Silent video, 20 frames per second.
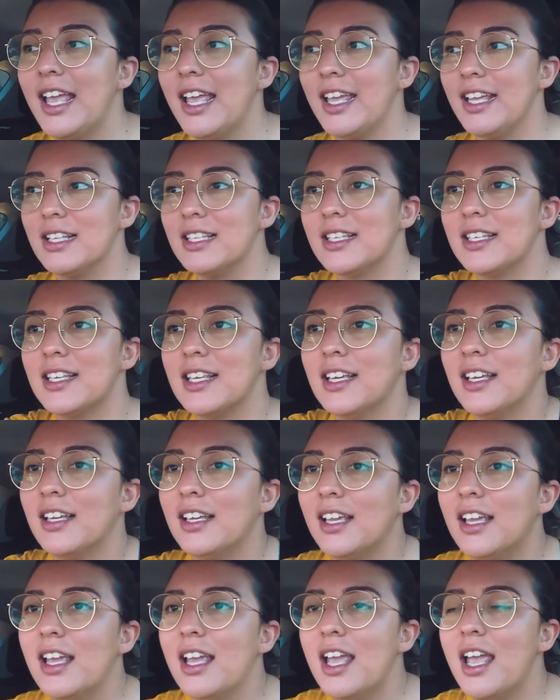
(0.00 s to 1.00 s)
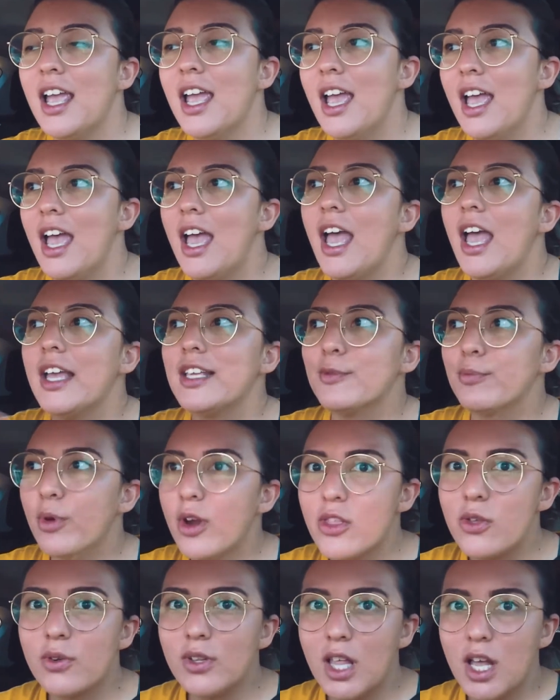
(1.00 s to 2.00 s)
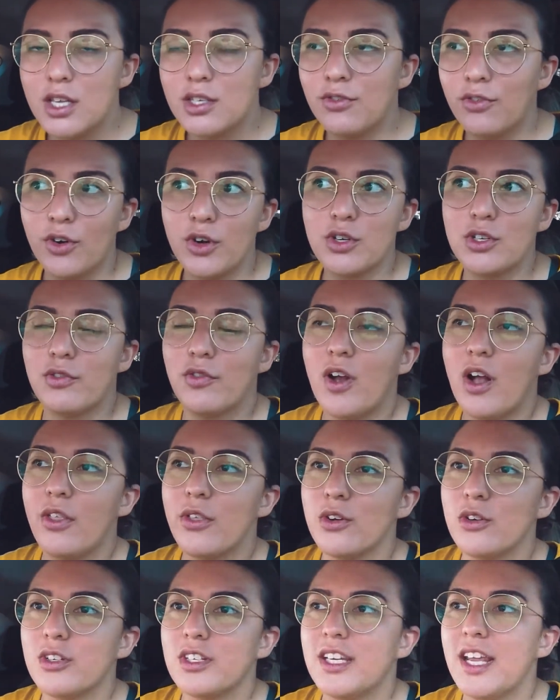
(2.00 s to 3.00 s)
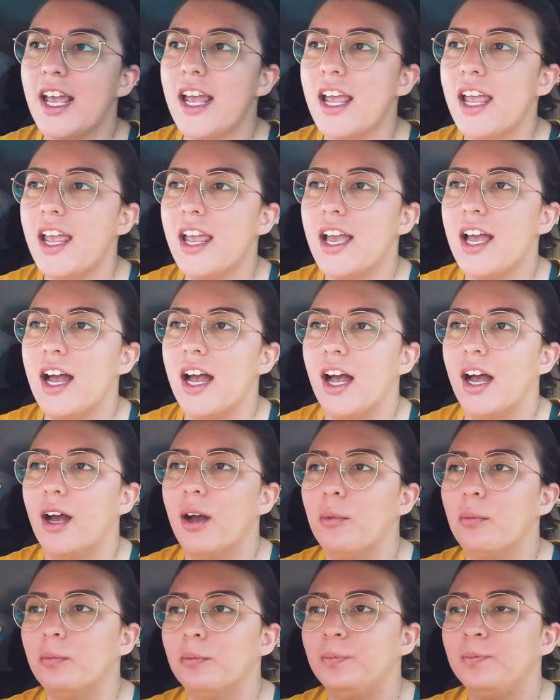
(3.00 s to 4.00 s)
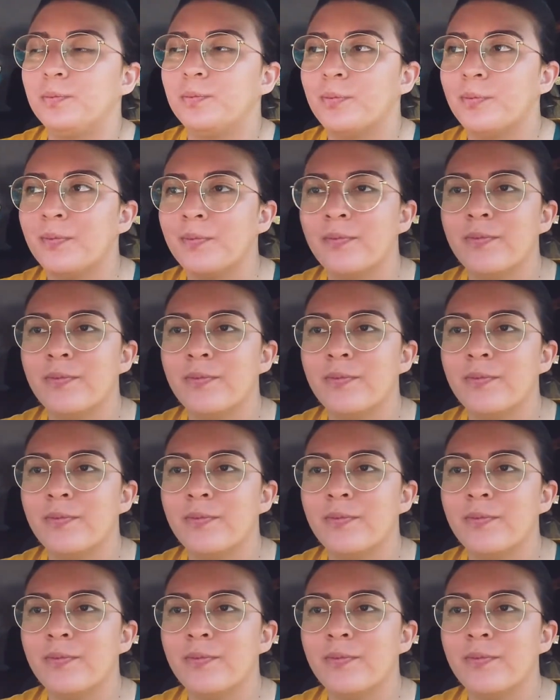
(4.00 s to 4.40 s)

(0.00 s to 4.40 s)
It's his brother-in-law's first Father's Day. Um,